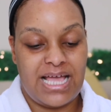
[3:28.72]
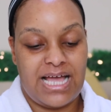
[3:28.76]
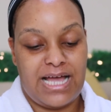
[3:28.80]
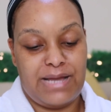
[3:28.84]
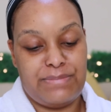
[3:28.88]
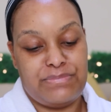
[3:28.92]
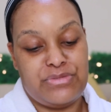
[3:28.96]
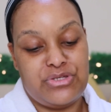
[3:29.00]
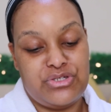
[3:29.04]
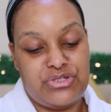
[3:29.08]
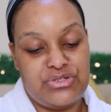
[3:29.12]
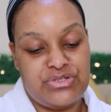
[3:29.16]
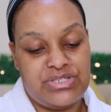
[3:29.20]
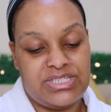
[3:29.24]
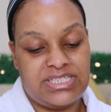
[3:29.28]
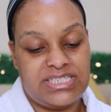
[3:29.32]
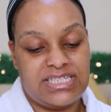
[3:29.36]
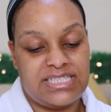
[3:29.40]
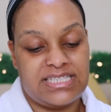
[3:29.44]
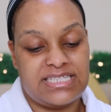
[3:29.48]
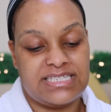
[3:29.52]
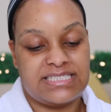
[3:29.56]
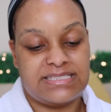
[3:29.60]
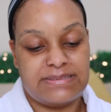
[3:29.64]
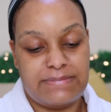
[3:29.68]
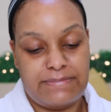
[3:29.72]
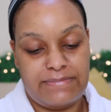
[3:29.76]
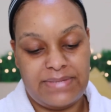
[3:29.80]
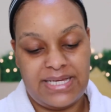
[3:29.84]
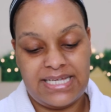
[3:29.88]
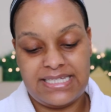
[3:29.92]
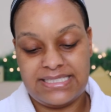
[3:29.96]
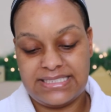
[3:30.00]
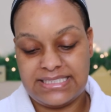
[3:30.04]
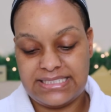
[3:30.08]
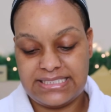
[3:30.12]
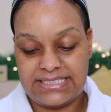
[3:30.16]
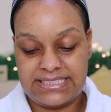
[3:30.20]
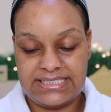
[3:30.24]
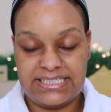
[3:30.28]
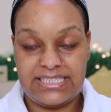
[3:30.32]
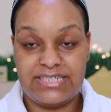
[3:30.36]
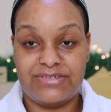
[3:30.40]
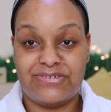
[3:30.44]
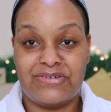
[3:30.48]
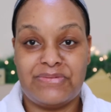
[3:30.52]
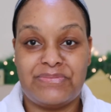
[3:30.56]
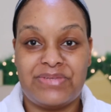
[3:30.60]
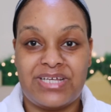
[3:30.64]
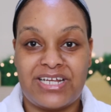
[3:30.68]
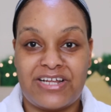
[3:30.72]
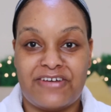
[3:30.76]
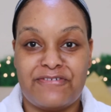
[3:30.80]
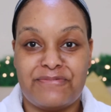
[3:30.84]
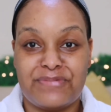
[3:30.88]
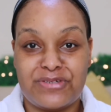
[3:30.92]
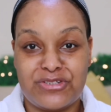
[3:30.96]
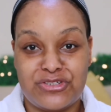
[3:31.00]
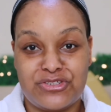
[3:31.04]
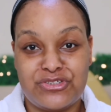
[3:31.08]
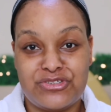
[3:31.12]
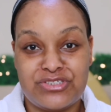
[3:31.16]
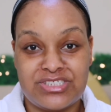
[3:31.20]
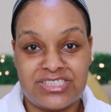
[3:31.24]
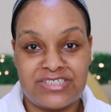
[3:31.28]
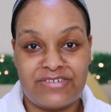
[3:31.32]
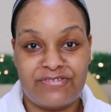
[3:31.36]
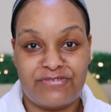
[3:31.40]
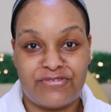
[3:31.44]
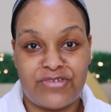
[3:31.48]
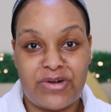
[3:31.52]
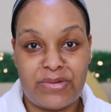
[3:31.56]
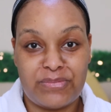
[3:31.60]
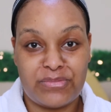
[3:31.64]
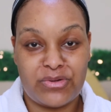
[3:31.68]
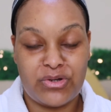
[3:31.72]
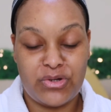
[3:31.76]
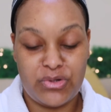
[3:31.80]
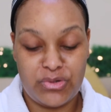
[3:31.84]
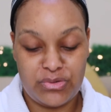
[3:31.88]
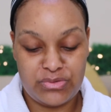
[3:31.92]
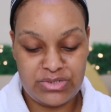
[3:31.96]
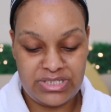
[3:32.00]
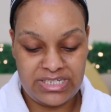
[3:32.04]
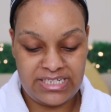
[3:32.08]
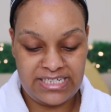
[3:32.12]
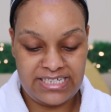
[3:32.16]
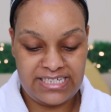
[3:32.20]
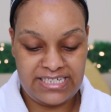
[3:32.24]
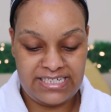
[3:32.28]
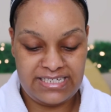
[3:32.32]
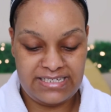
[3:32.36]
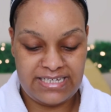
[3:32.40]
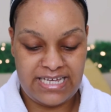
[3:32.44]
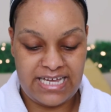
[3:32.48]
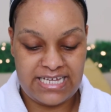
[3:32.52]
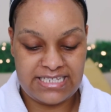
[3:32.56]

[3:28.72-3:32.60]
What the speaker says: I'm using this amazing serum that I've been using from Caudalie.